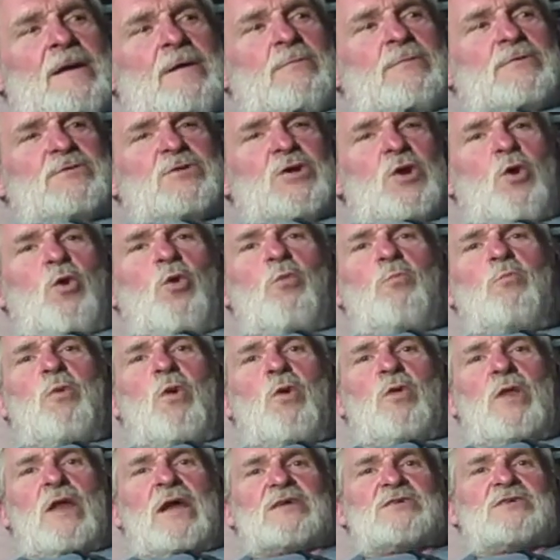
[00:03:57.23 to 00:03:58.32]
It was an old
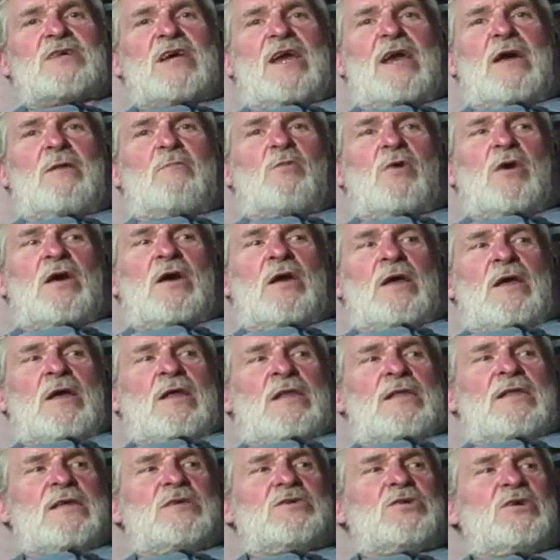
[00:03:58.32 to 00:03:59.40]
Bolex camera
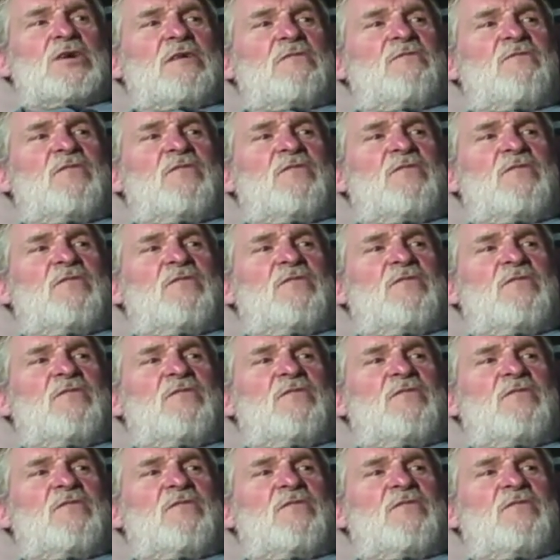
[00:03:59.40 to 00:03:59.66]
that you could